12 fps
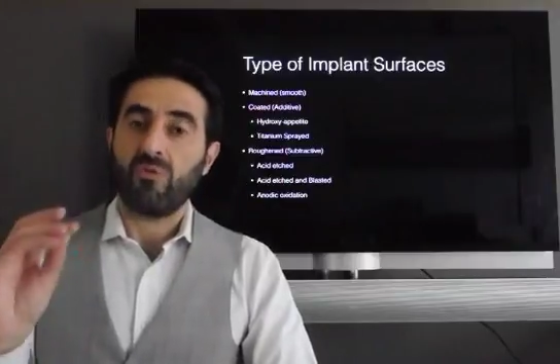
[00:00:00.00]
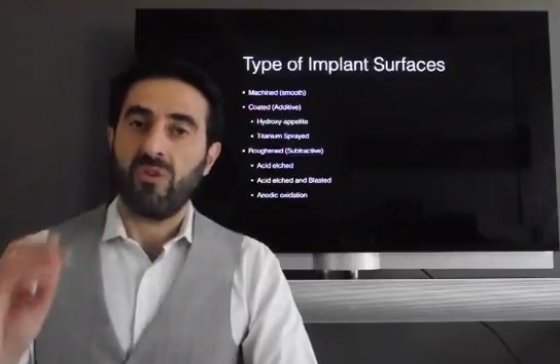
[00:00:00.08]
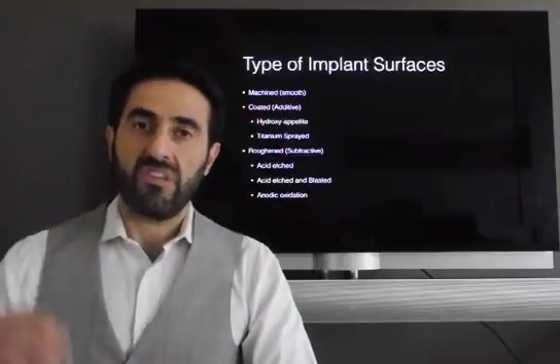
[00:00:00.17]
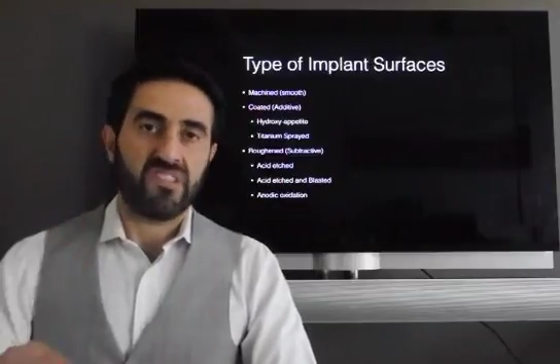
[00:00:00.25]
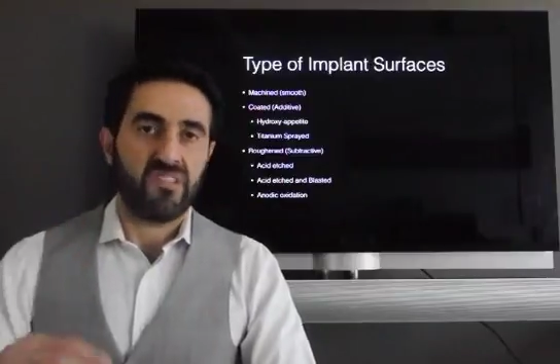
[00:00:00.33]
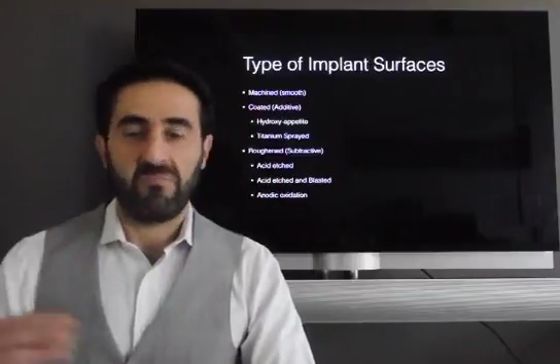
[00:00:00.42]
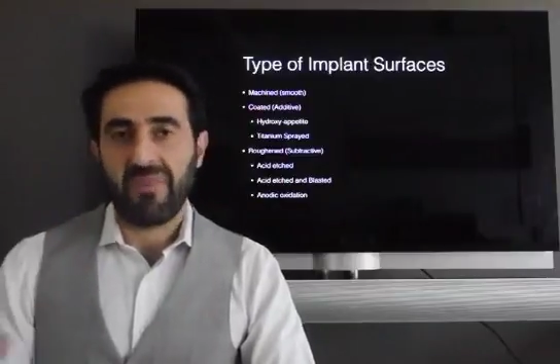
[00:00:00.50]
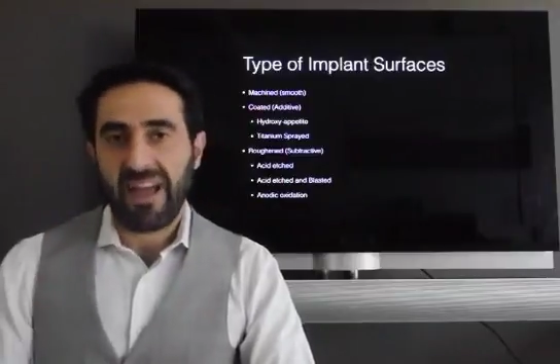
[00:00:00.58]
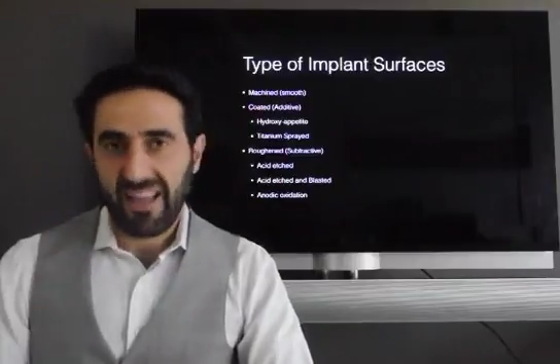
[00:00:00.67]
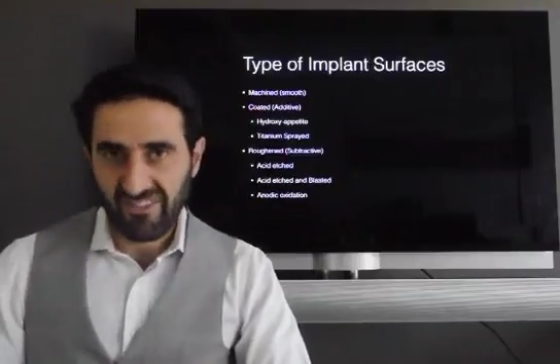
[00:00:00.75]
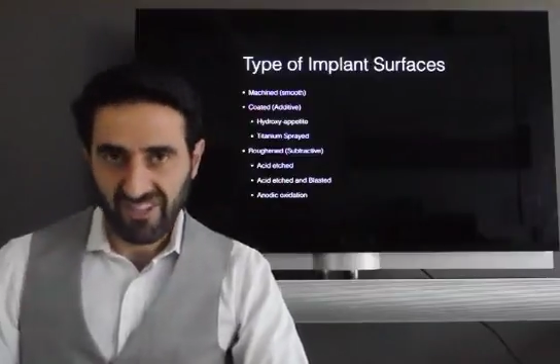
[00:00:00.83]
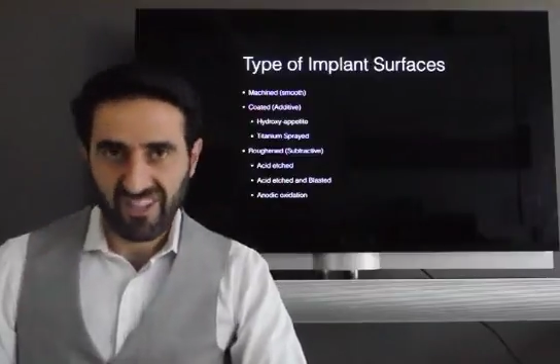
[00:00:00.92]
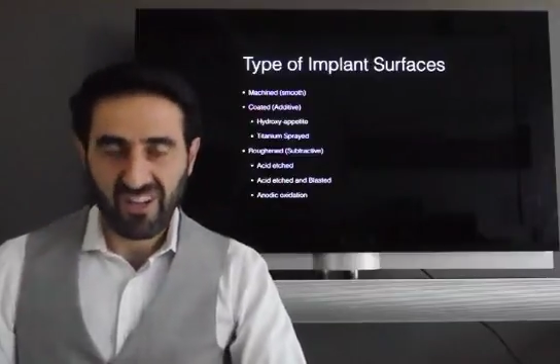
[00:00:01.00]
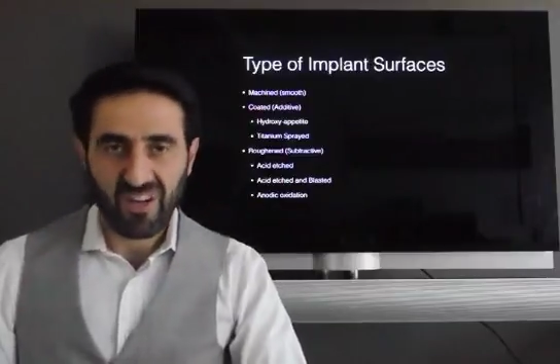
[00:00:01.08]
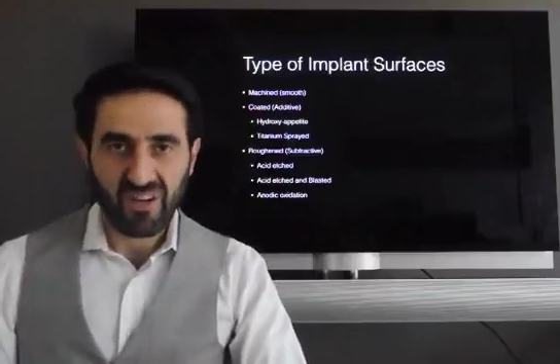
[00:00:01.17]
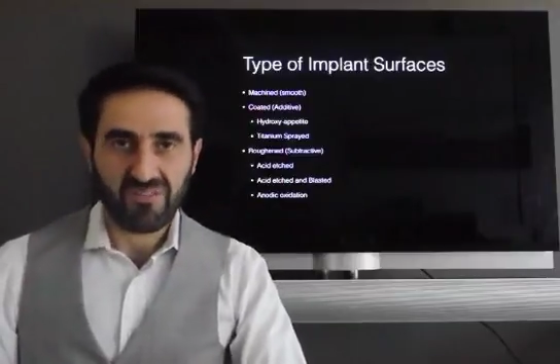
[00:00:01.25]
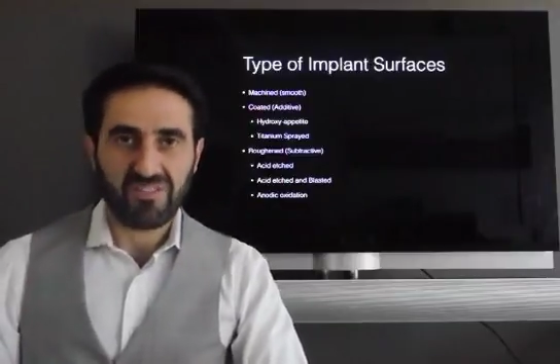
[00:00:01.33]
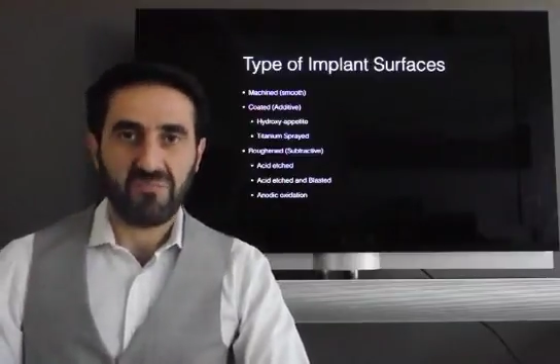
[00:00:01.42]
was the magic
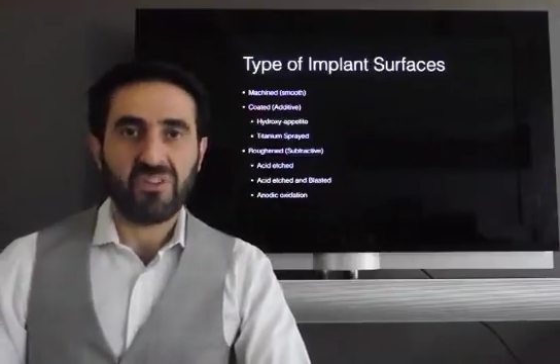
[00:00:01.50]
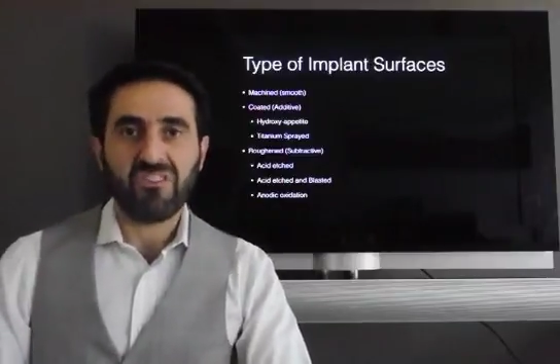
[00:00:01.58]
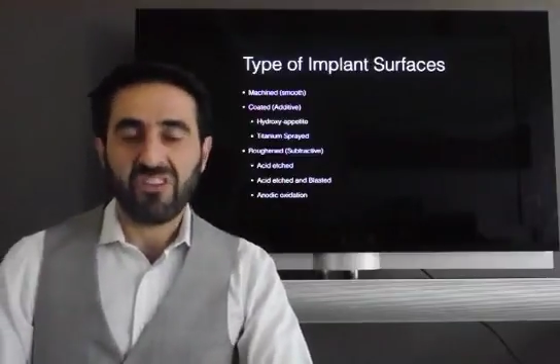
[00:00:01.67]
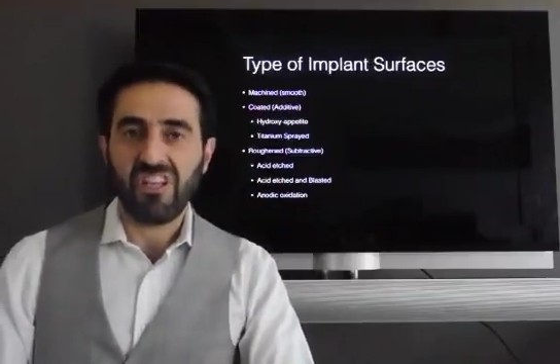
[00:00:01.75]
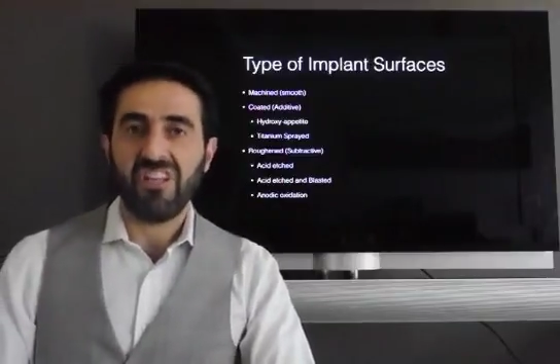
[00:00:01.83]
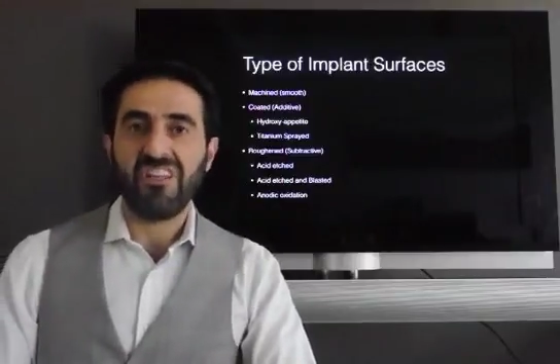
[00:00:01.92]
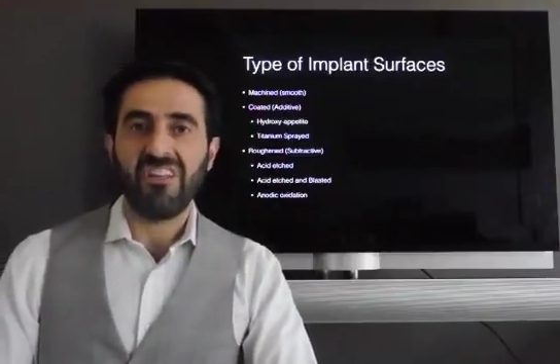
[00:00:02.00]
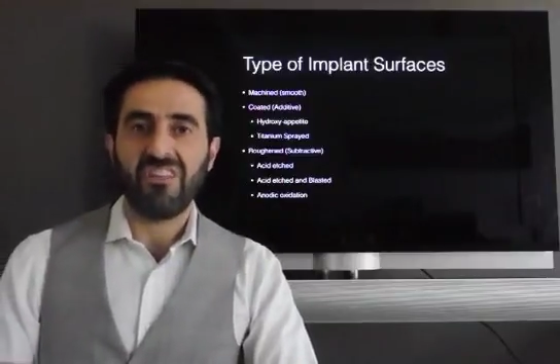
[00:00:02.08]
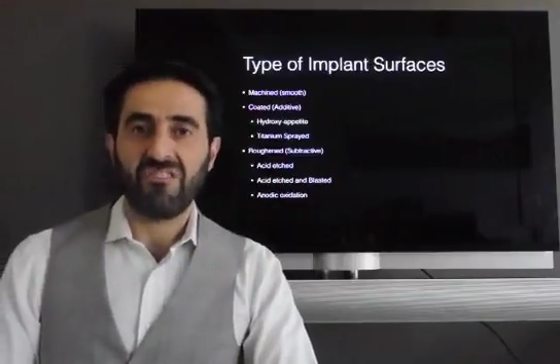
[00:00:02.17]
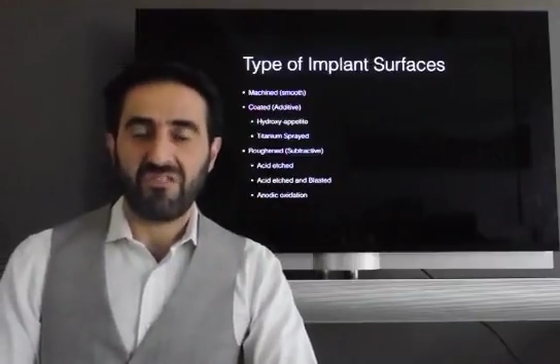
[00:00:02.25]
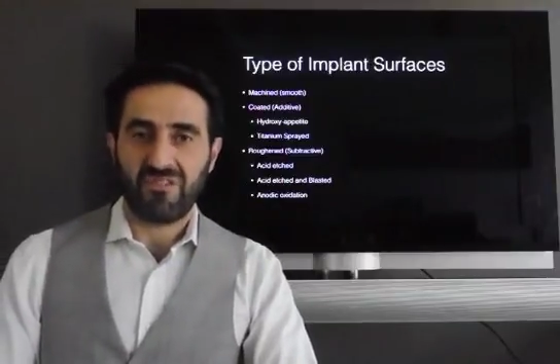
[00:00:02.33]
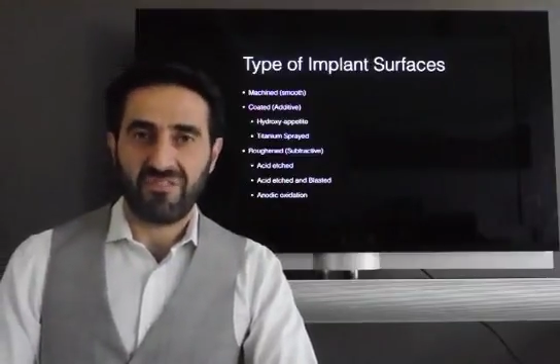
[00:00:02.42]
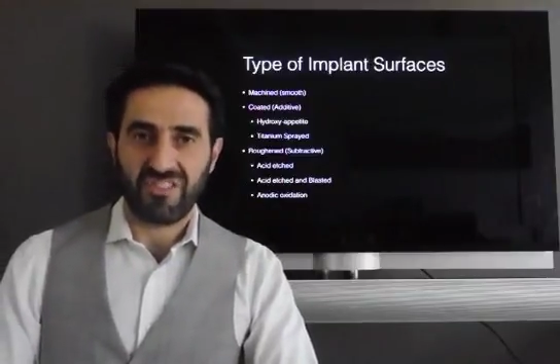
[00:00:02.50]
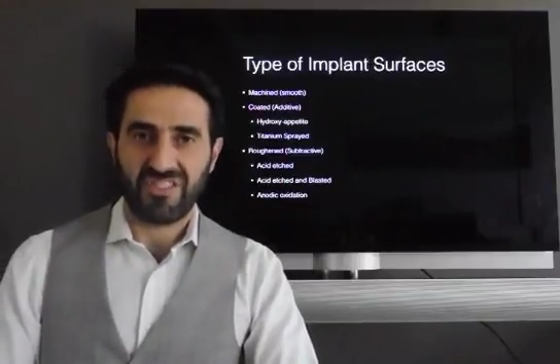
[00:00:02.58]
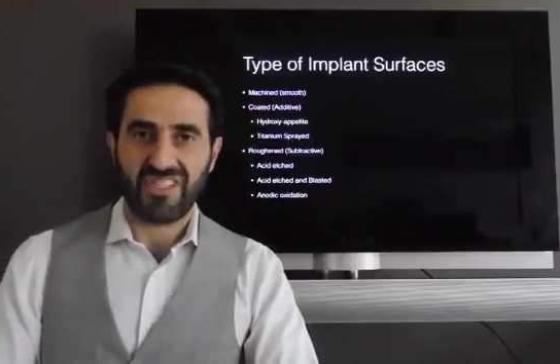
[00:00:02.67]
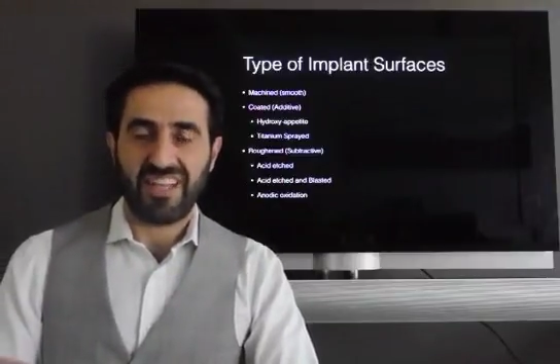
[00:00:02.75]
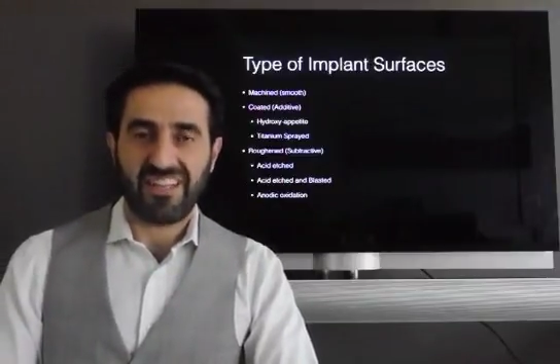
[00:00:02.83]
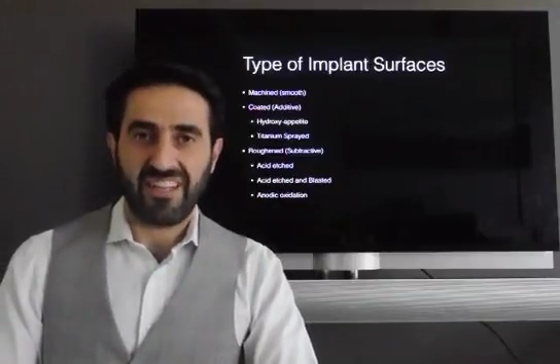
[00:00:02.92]
of the machine surface
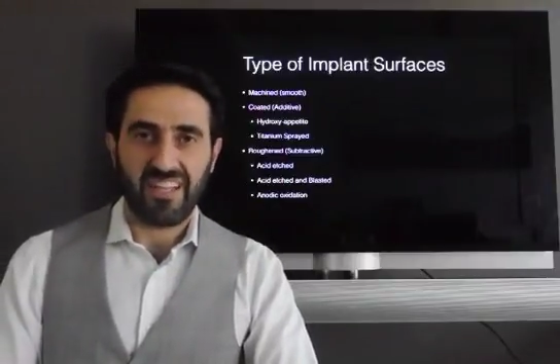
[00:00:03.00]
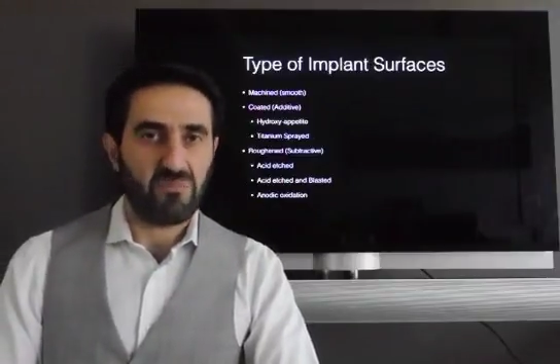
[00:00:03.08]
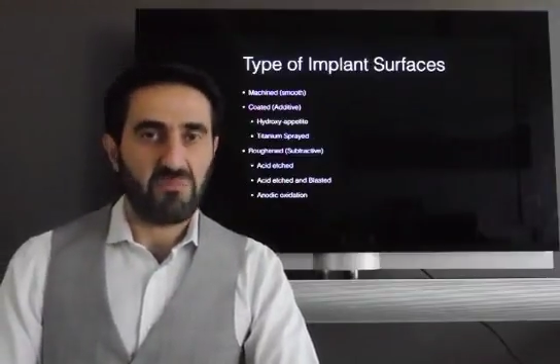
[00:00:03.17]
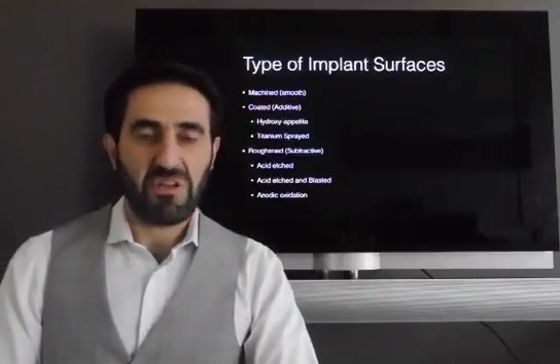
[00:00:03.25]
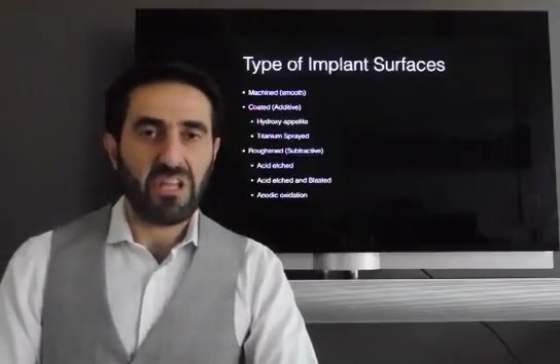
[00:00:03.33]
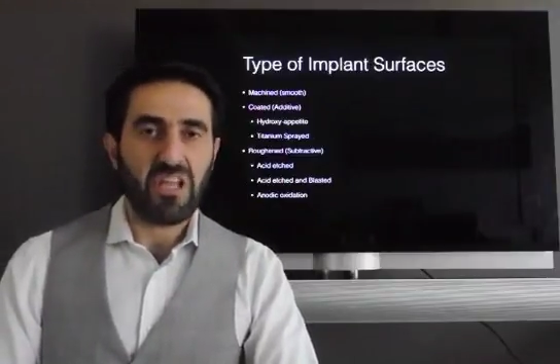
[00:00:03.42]
titanium.